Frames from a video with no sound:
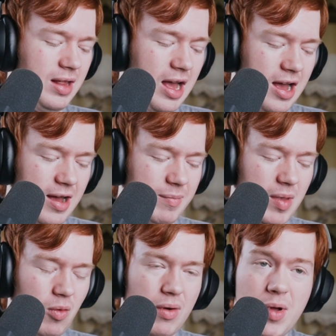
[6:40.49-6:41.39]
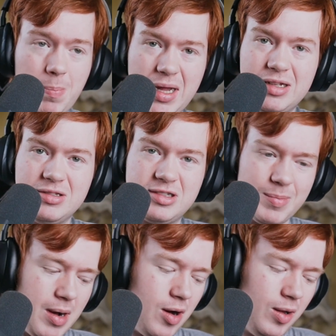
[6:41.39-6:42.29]
it being
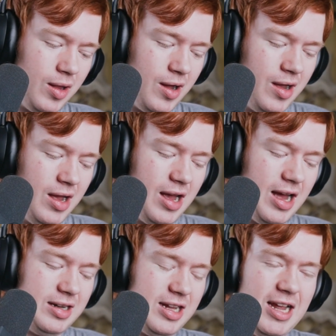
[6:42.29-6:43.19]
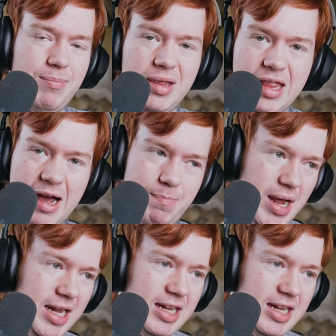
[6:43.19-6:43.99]
smaller and keeping that pinky